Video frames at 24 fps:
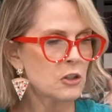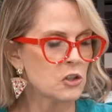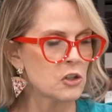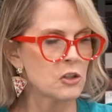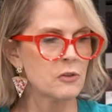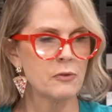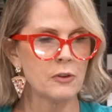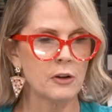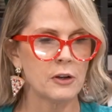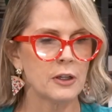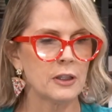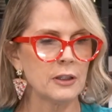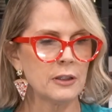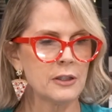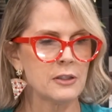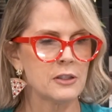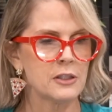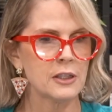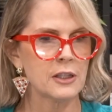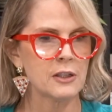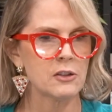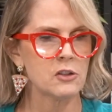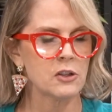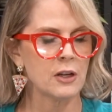just very
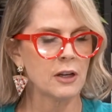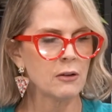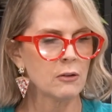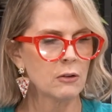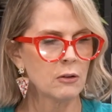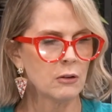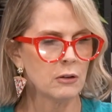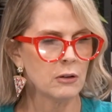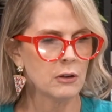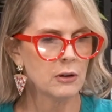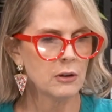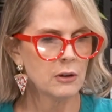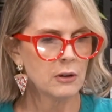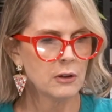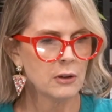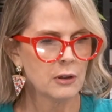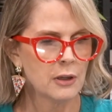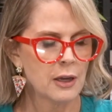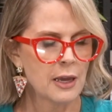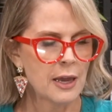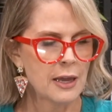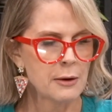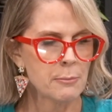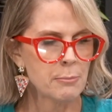cleansing in general.
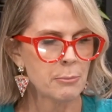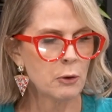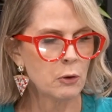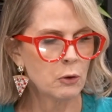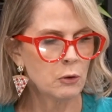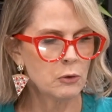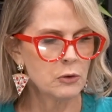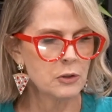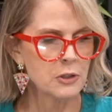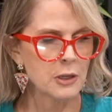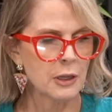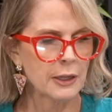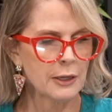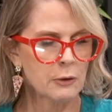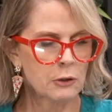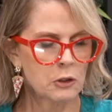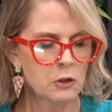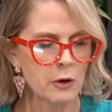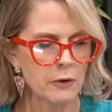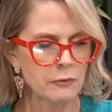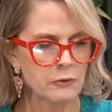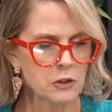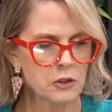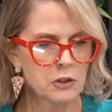And it pulls, like,
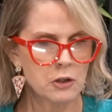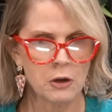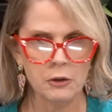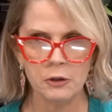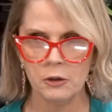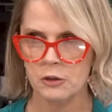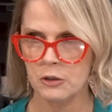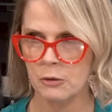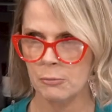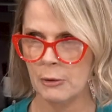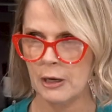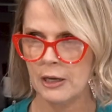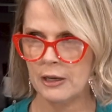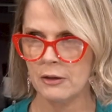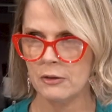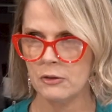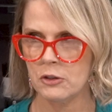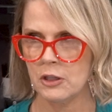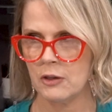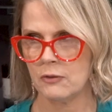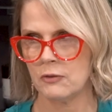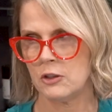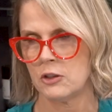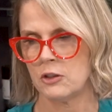you have to salt your
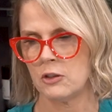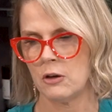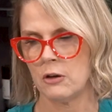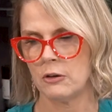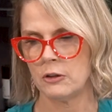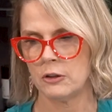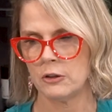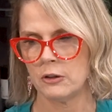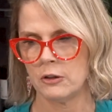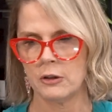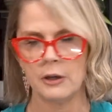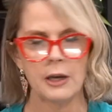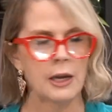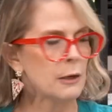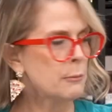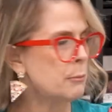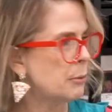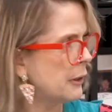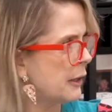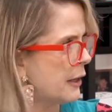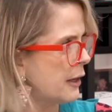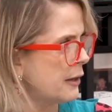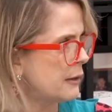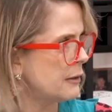tomatoes, you have to salt your
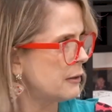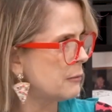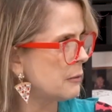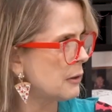eggplant.